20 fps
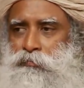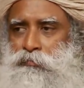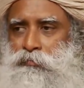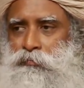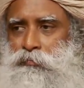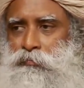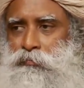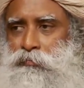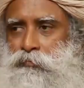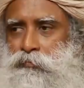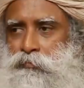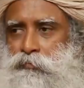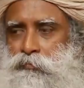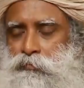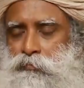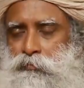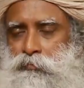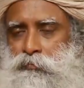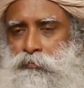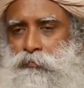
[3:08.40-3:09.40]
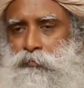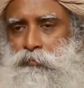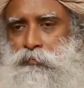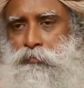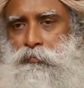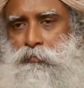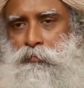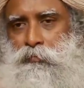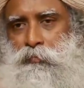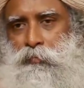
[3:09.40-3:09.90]

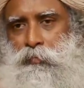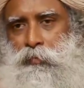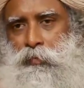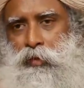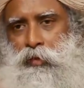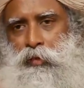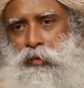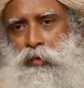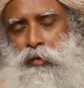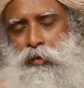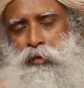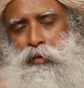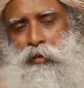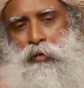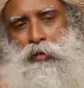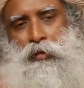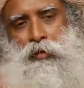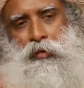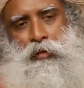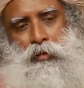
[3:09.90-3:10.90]
(silence)